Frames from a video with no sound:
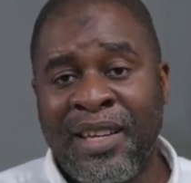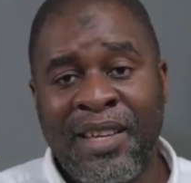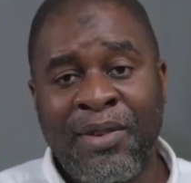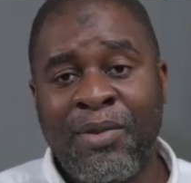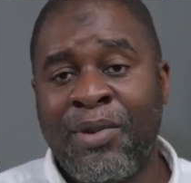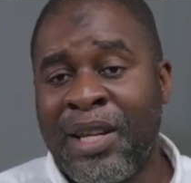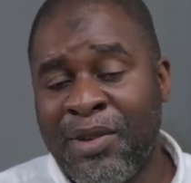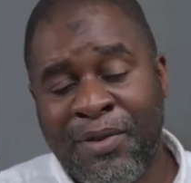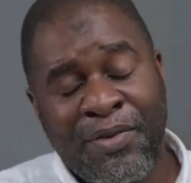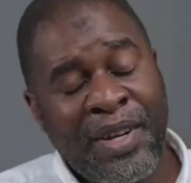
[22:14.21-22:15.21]
You and
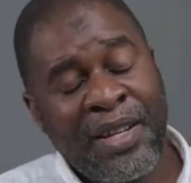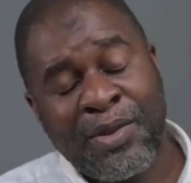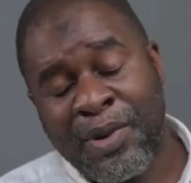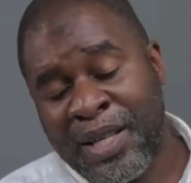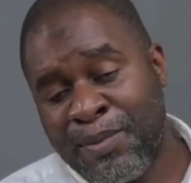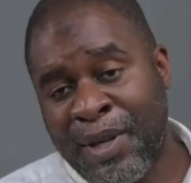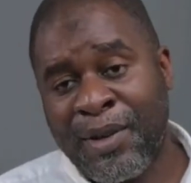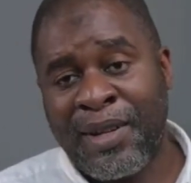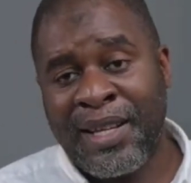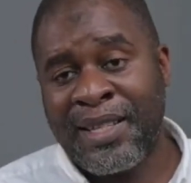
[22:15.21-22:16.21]
your friends who are
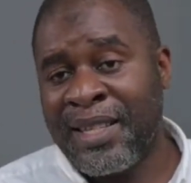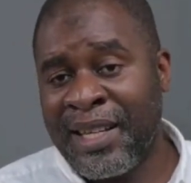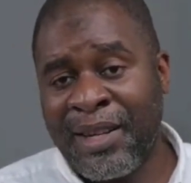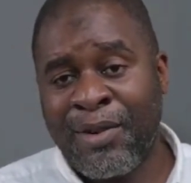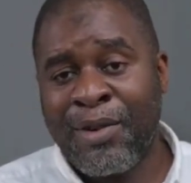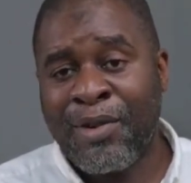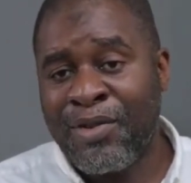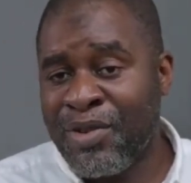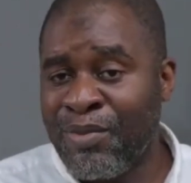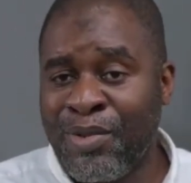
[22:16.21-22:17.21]
speculating can all
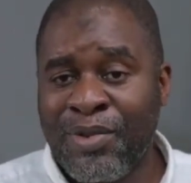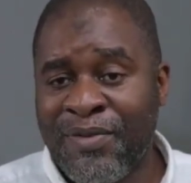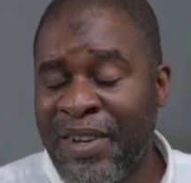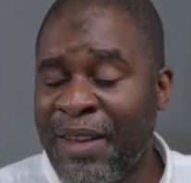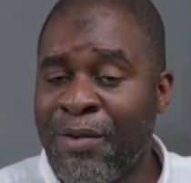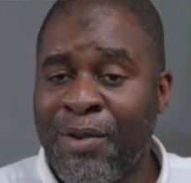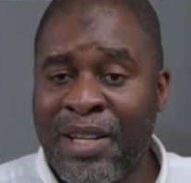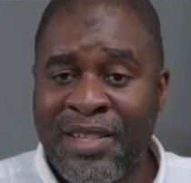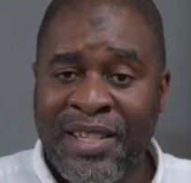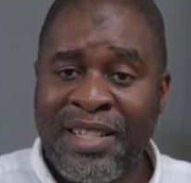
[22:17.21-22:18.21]
contribute 5
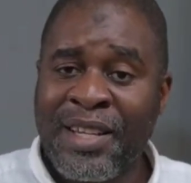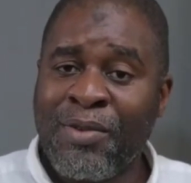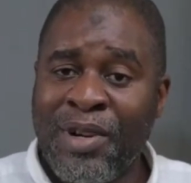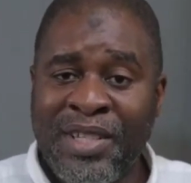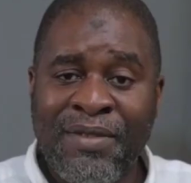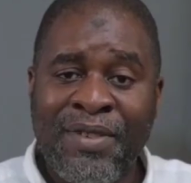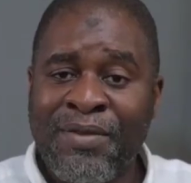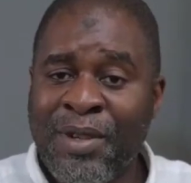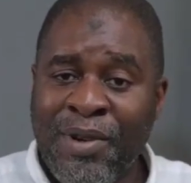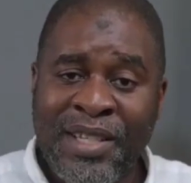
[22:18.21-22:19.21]
kwacha, 10 kwacha,
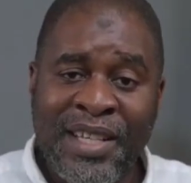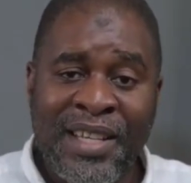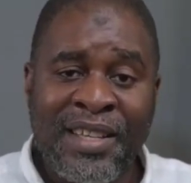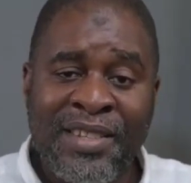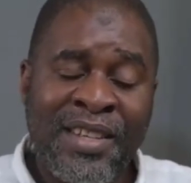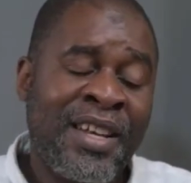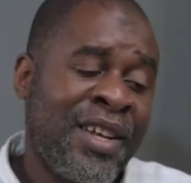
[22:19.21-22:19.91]
50 kwacha each.